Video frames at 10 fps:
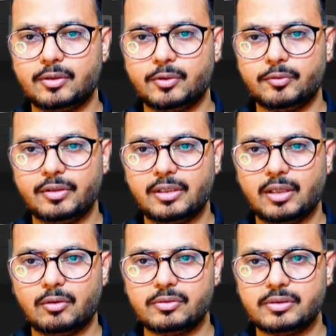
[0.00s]
you will
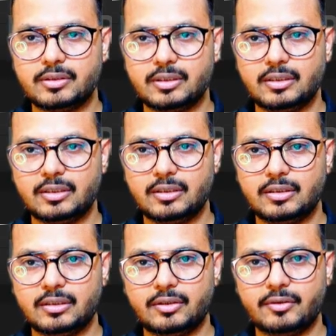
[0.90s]
now see
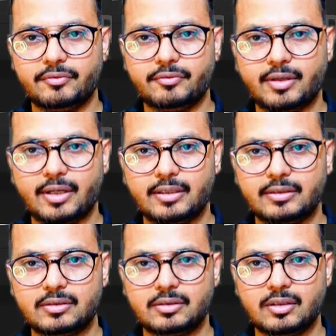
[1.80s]
the difference.